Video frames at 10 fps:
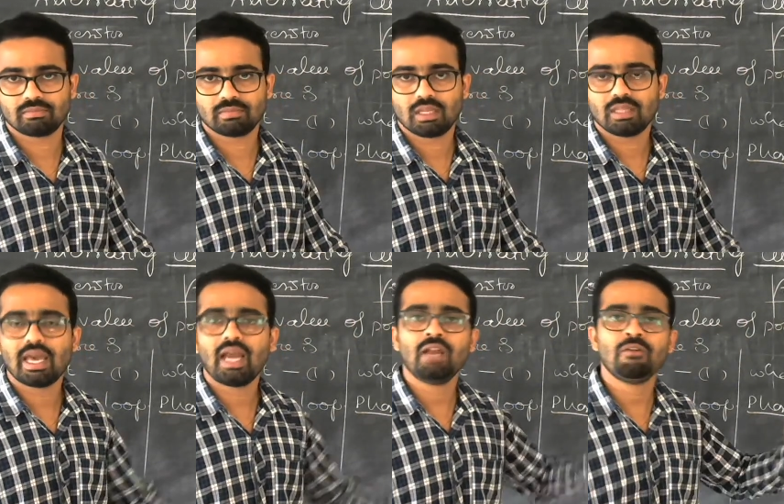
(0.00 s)
They are
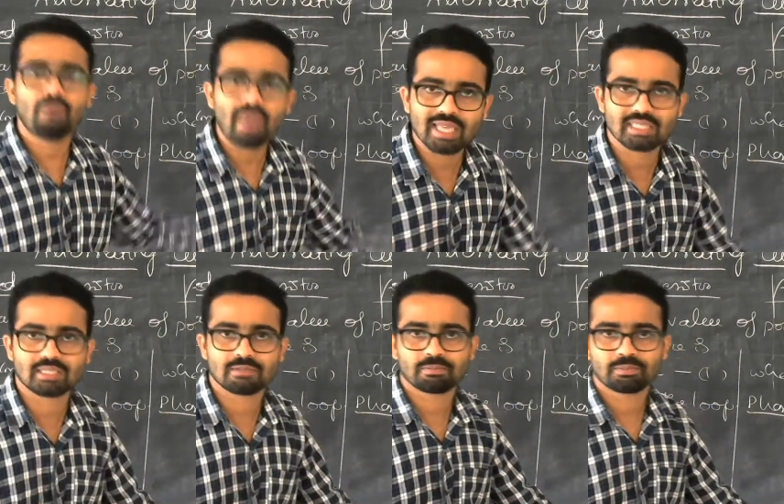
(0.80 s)
in
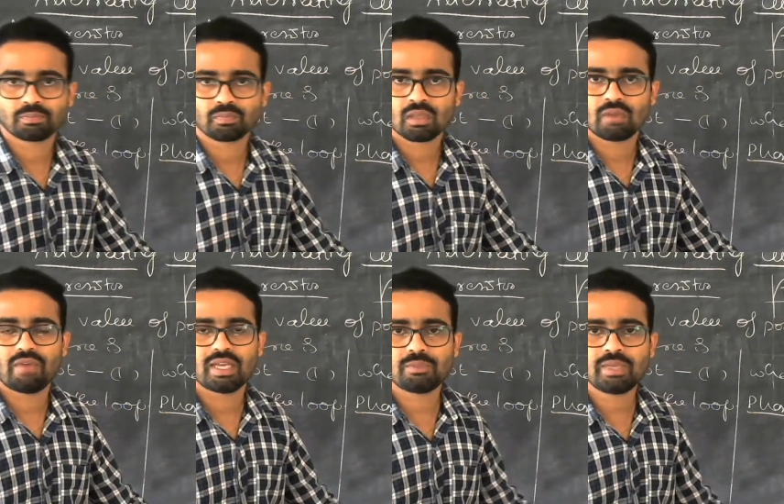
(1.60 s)
phase.
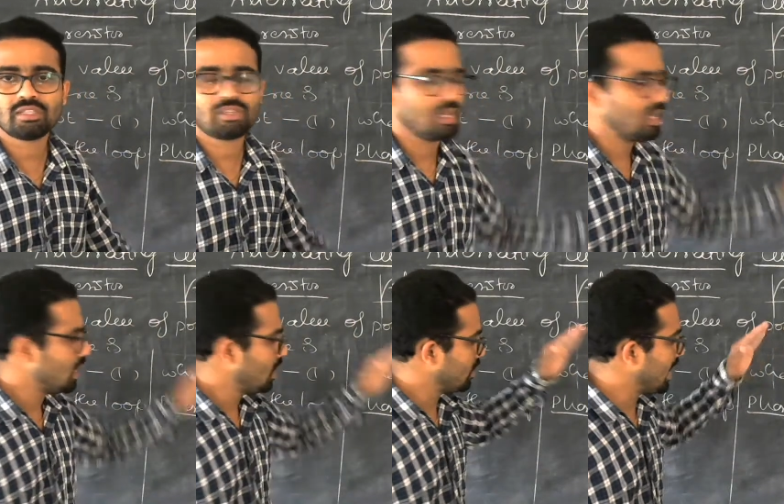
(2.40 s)
Phase means
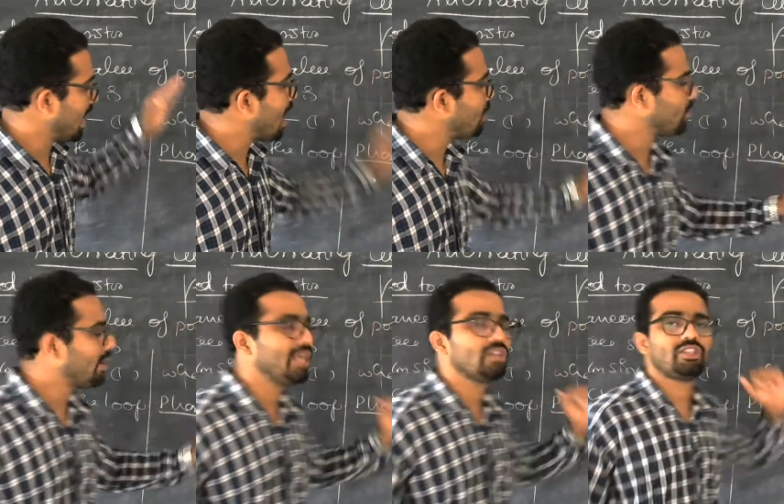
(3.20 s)
they have to
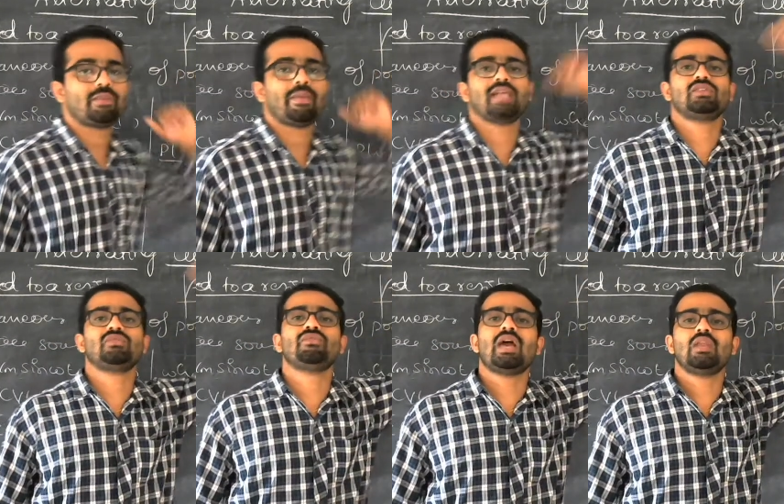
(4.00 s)
reach the maximum
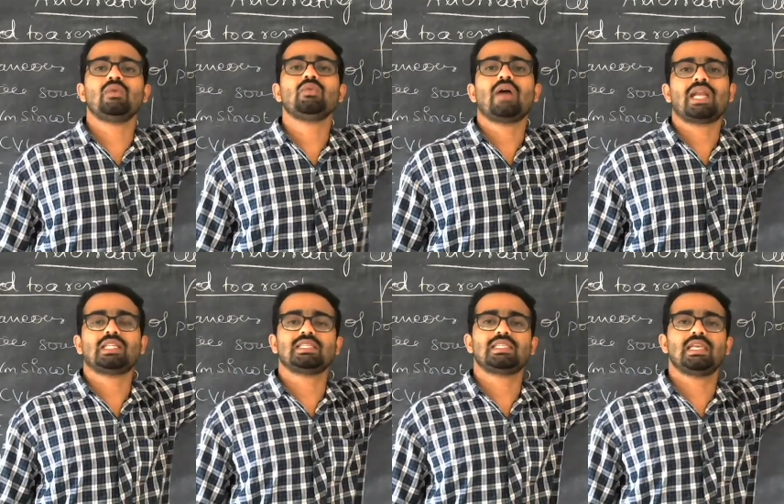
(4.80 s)
value at the
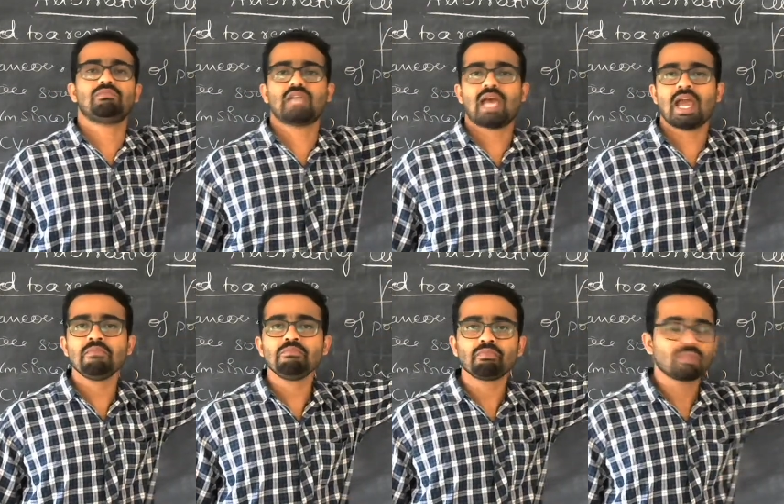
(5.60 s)
same time.